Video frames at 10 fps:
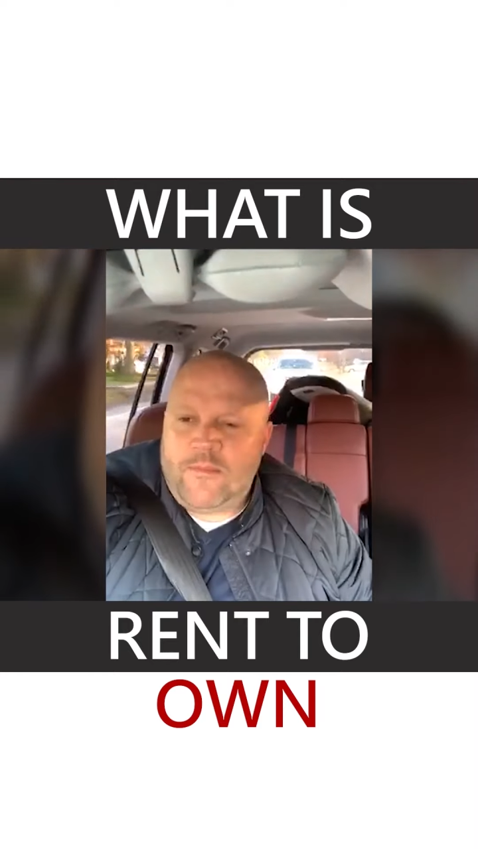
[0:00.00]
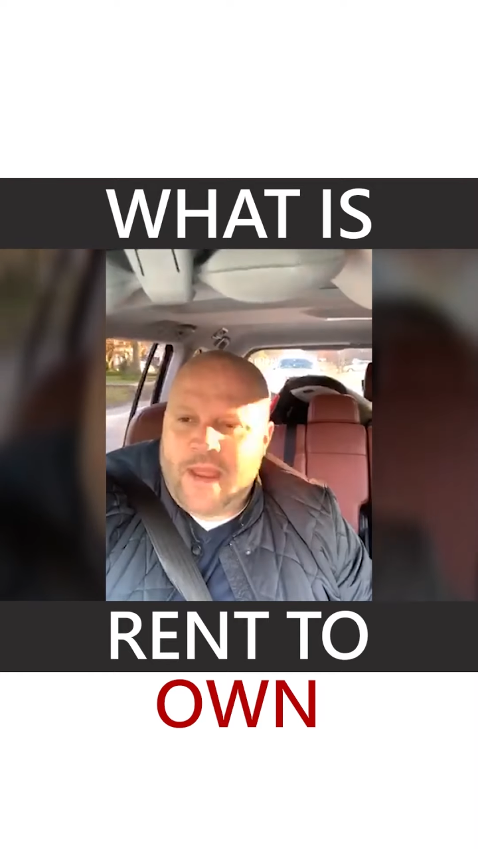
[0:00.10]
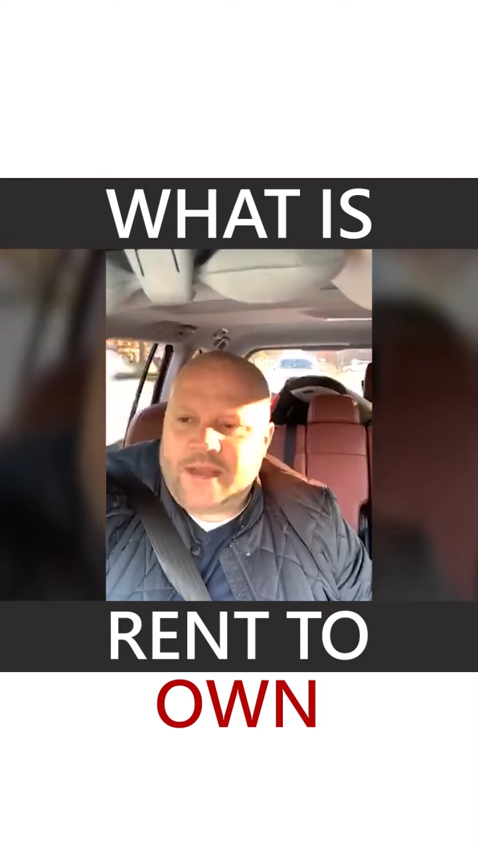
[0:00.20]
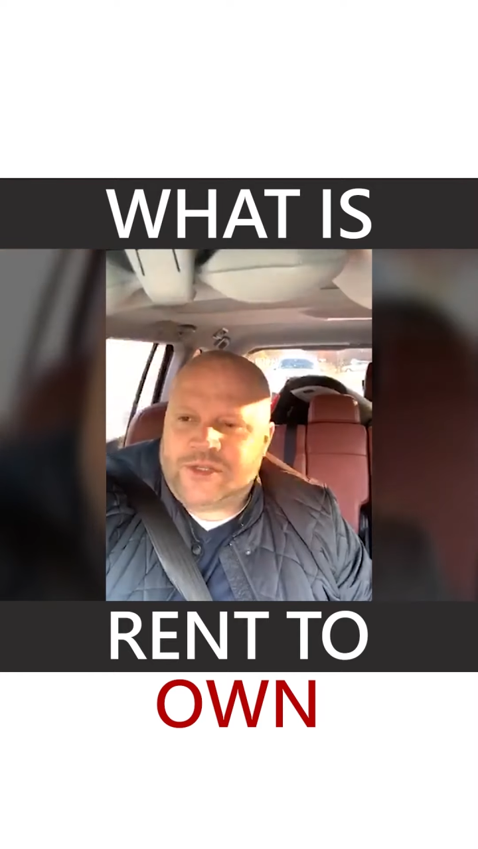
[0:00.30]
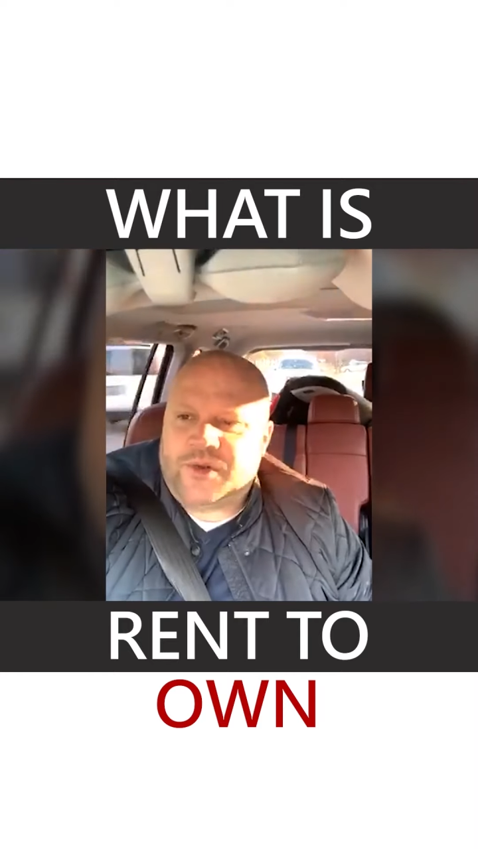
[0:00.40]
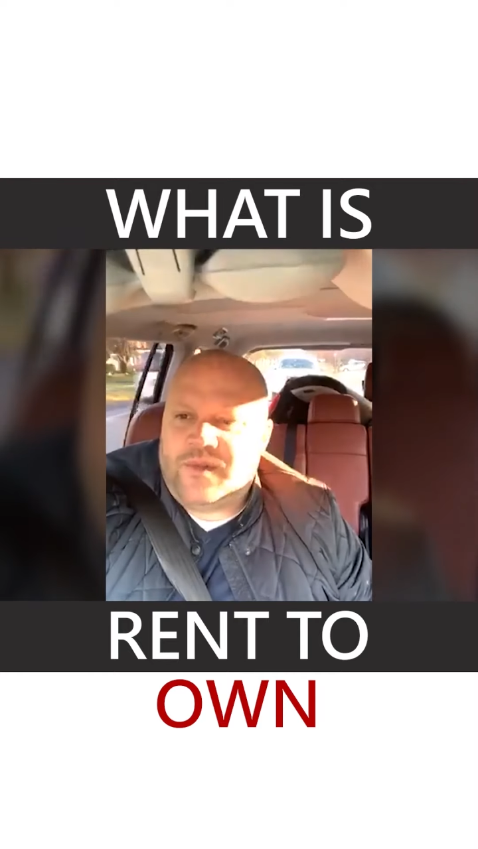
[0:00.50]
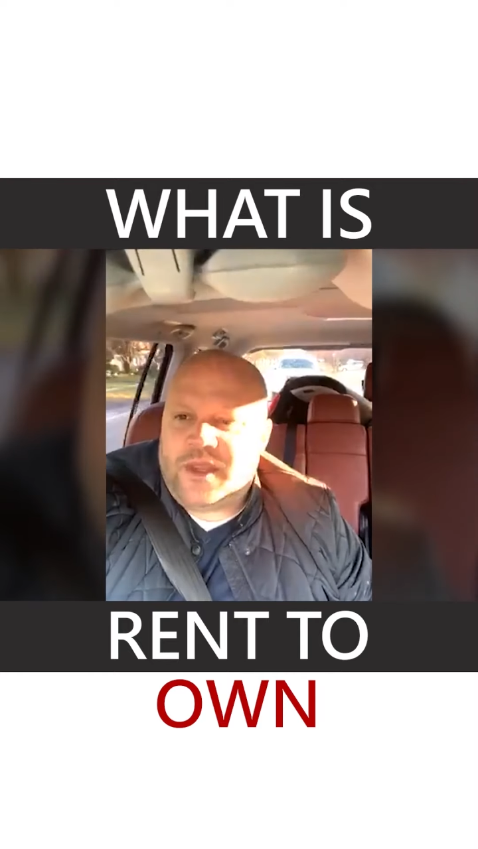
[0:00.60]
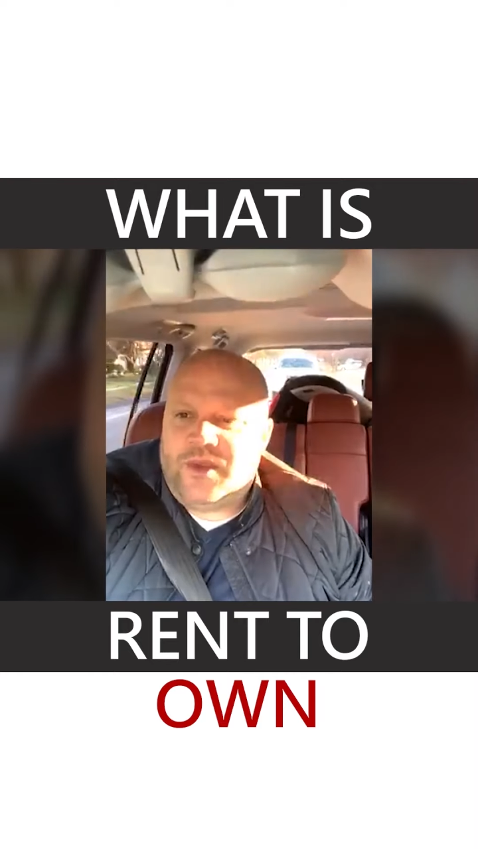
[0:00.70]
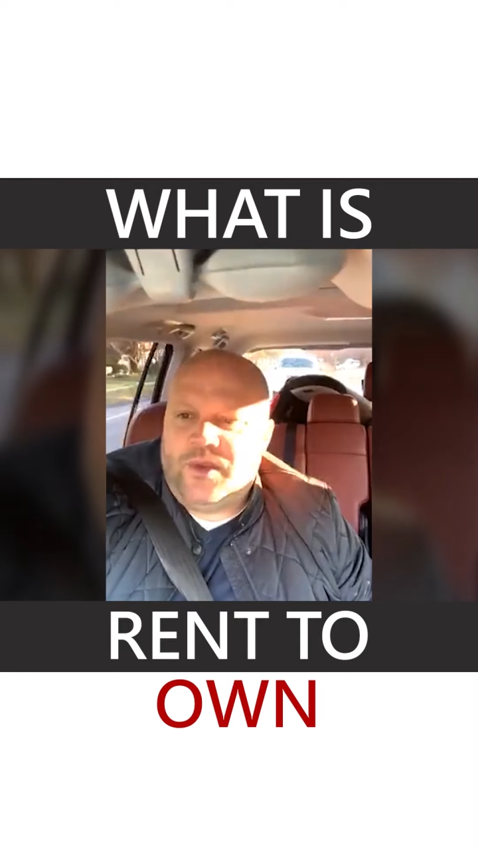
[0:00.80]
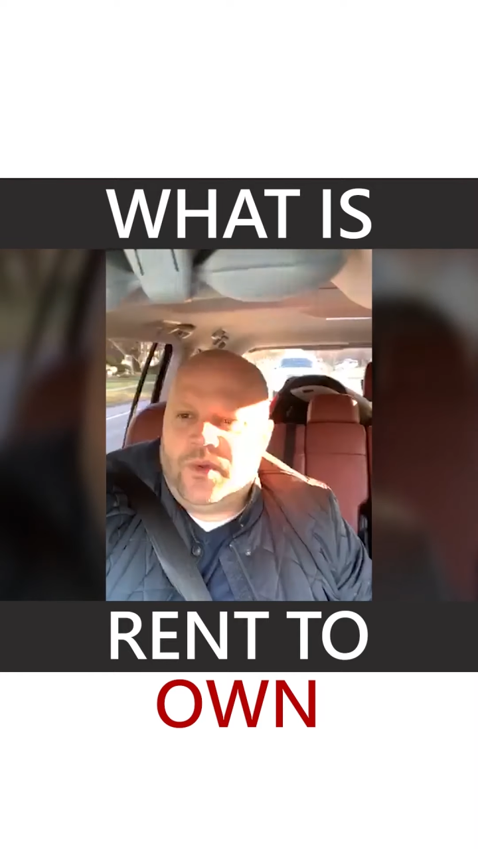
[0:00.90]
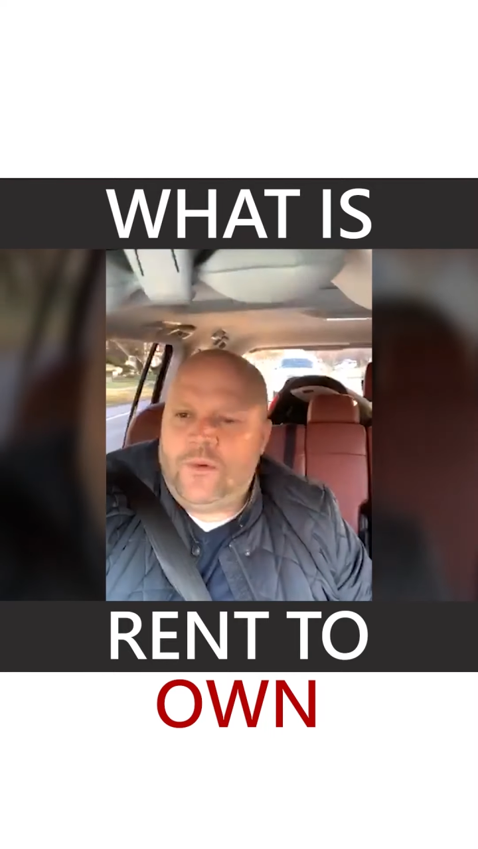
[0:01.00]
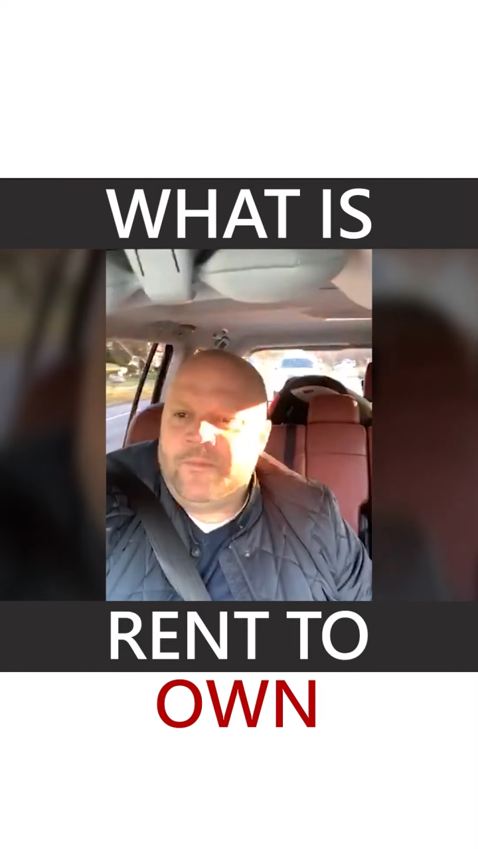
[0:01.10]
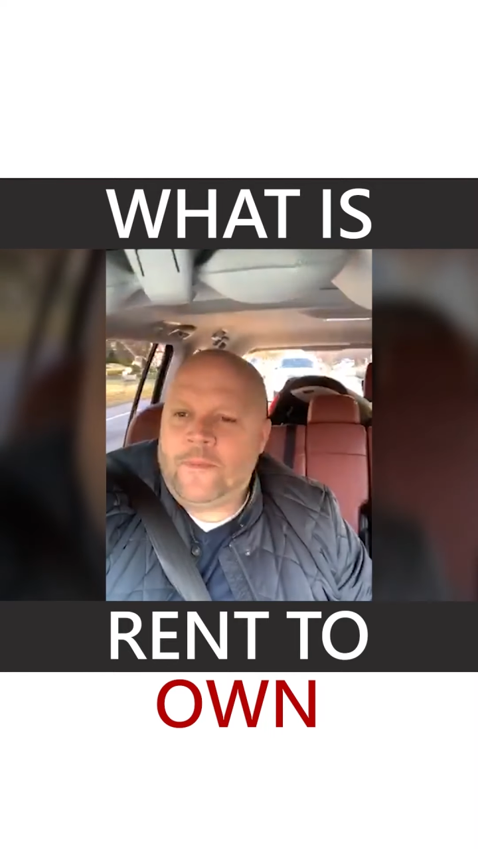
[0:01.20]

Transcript: make sure that you